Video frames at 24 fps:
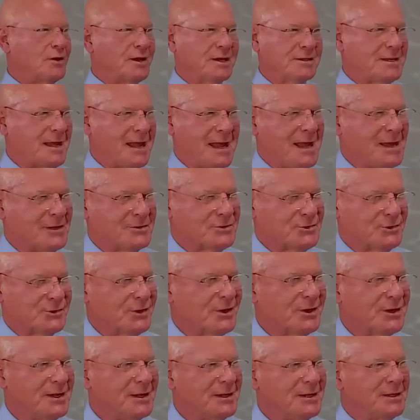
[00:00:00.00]
get to
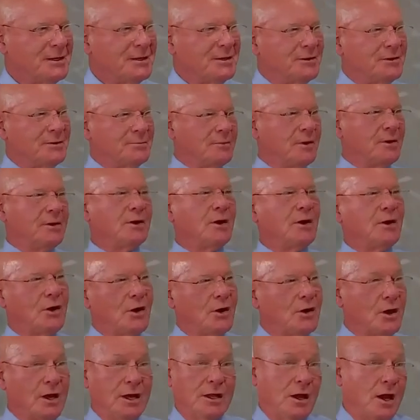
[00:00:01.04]
answer
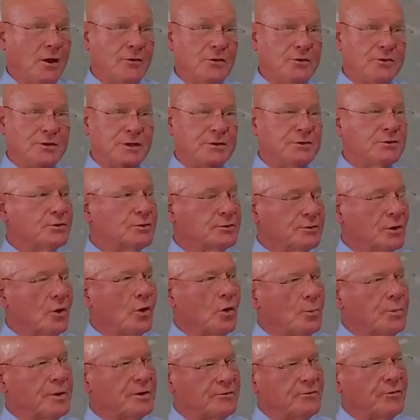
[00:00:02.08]
other than during
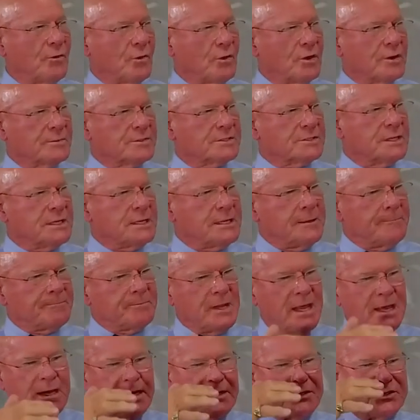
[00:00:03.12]
open forums.
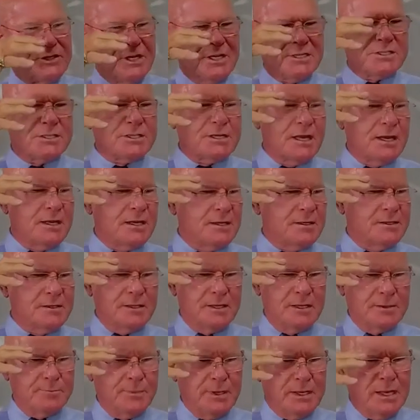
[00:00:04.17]
And it just kind of
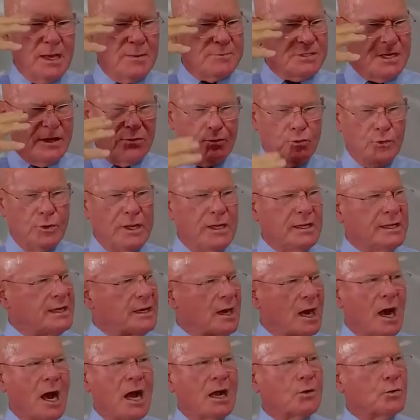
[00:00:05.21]
it becomes a really
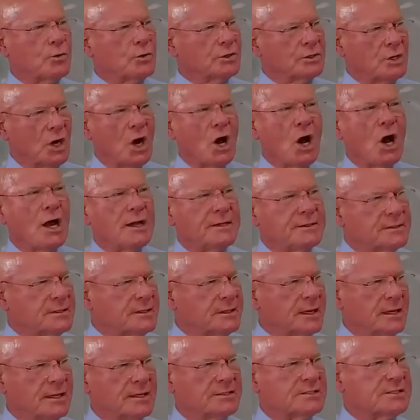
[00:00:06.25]
awkward, odd,
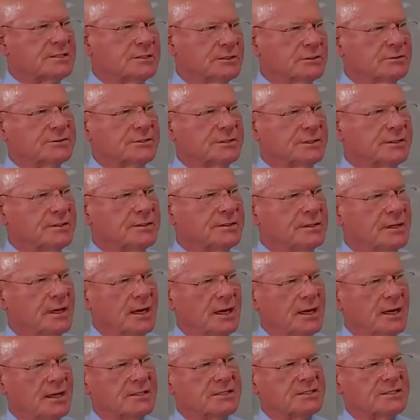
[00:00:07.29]
kind of stilted
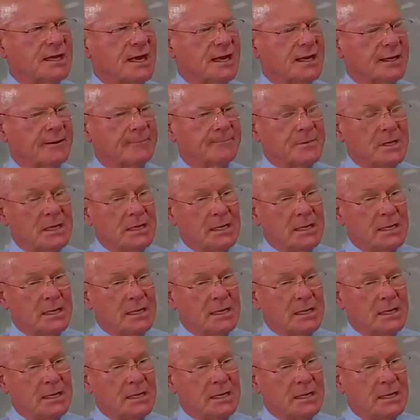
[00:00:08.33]
setting.